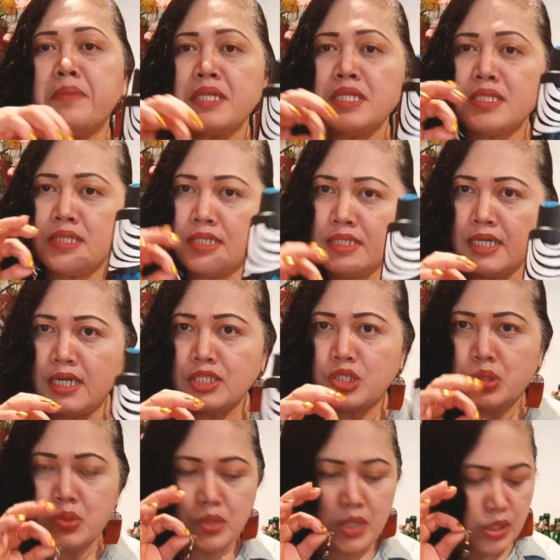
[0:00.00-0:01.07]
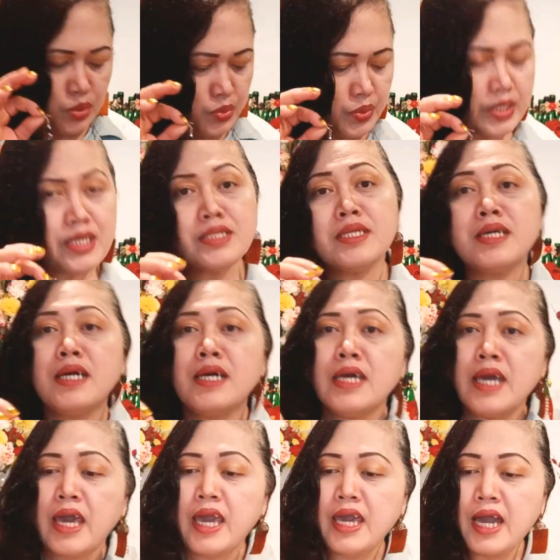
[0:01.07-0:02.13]
materials, you can do it
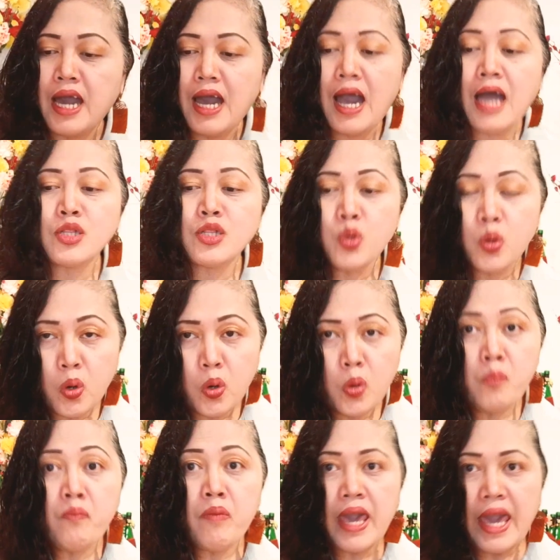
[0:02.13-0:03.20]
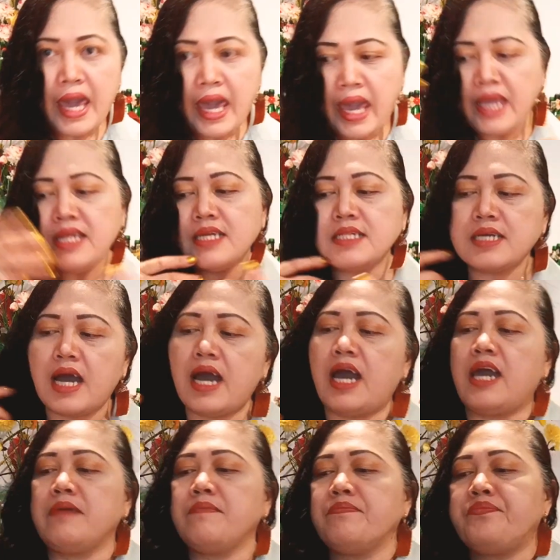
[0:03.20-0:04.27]
at home
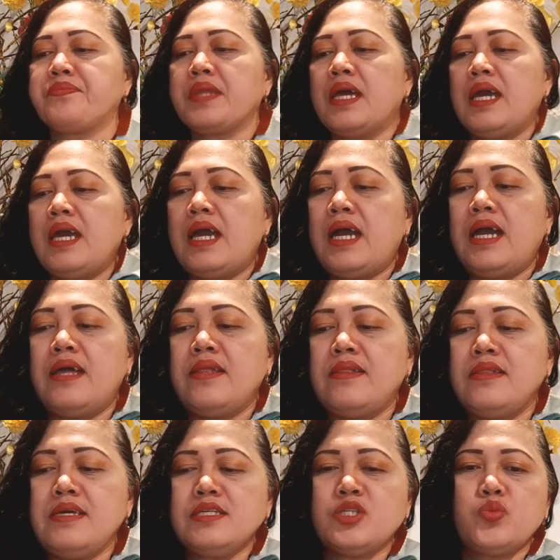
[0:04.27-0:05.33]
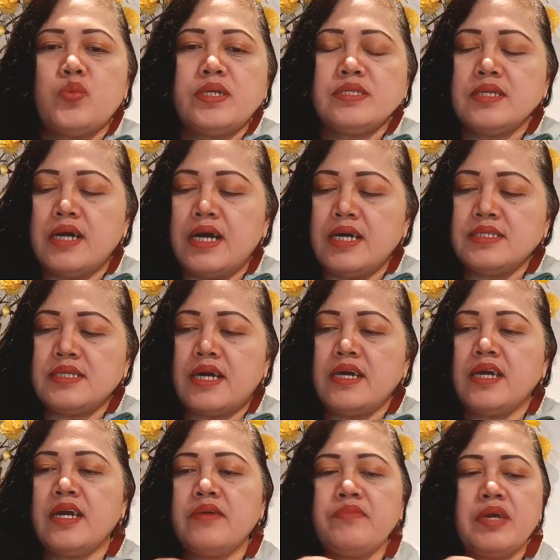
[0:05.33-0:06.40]
anytime. And this one, guys, I
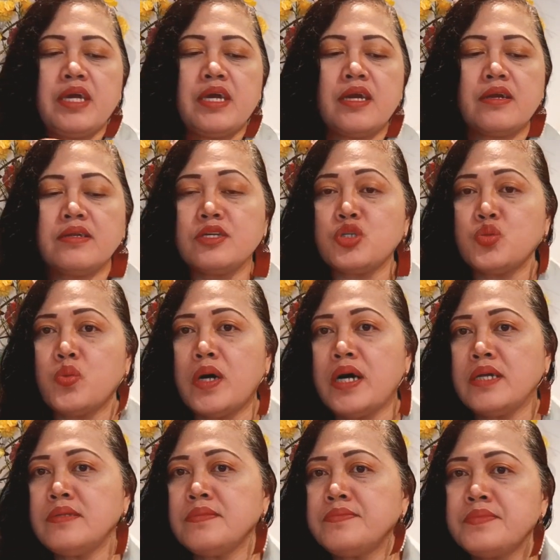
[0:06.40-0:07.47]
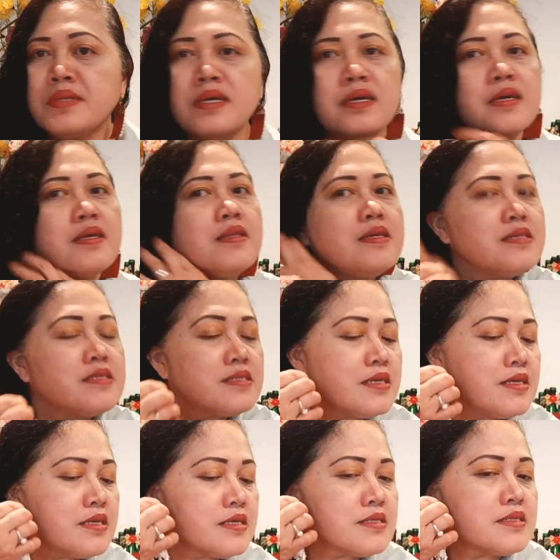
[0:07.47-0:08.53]
have here this one. This
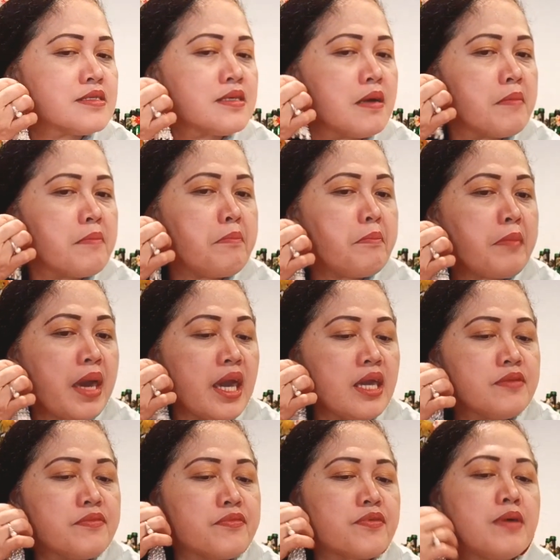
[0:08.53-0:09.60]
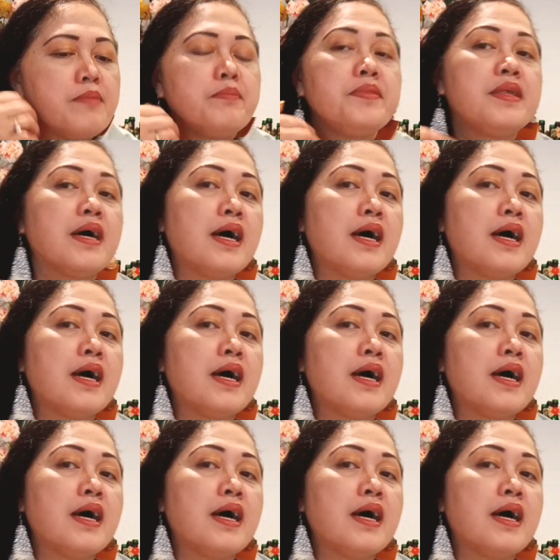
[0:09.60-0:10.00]
is made from